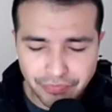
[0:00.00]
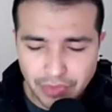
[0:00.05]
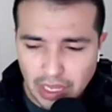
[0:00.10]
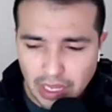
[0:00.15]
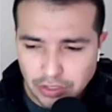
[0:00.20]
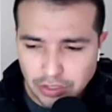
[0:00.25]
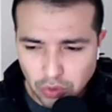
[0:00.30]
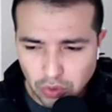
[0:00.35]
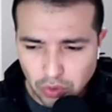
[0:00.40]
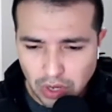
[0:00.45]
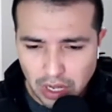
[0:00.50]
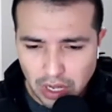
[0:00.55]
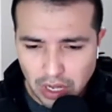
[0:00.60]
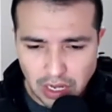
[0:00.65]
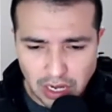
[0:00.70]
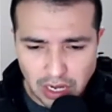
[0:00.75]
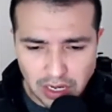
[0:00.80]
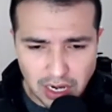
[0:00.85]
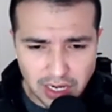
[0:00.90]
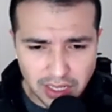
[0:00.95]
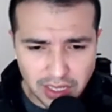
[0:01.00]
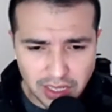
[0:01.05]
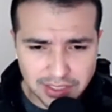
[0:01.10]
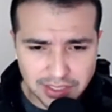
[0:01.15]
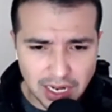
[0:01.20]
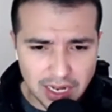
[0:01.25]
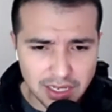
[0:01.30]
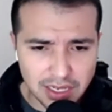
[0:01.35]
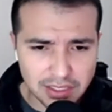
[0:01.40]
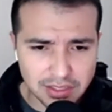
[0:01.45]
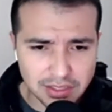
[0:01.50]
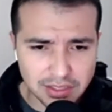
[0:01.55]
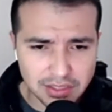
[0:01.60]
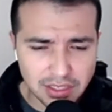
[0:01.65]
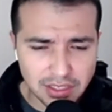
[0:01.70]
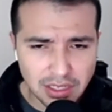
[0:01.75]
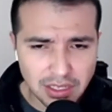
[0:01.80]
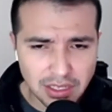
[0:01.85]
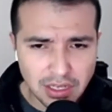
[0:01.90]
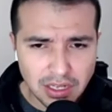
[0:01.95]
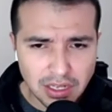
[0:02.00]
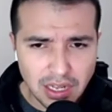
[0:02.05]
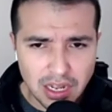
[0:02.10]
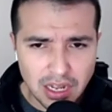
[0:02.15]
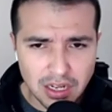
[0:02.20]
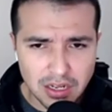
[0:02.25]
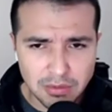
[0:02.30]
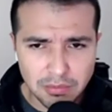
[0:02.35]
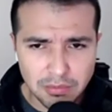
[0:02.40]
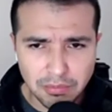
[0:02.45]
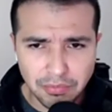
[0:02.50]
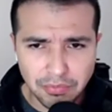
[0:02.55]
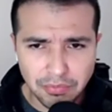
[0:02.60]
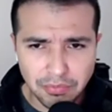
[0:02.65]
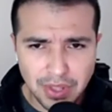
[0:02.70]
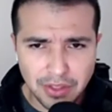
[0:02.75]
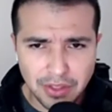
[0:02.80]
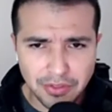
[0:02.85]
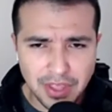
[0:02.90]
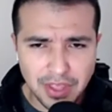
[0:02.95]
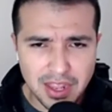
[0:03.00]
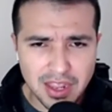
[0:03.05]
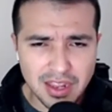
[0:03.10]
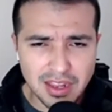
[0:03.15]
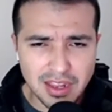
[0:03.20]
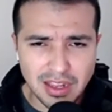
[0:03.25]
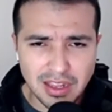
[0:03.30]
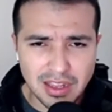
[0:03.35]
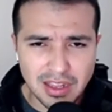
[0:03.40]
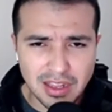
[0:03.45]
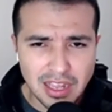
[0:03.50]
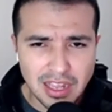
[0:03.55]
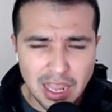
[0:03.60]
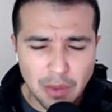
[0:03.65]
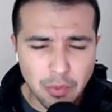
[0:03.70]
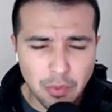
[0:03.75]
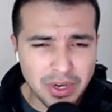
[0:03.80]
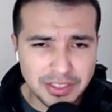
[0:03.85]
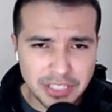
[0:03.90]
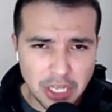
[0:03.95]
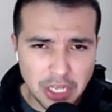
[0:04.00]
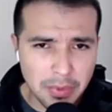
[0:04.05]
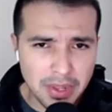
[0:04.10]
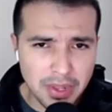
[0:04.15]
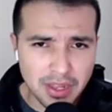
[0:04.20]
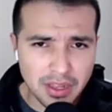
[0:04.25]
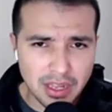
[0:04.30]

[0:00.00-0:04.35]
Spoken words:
So a lot of these guys, it wouldn't doubt me.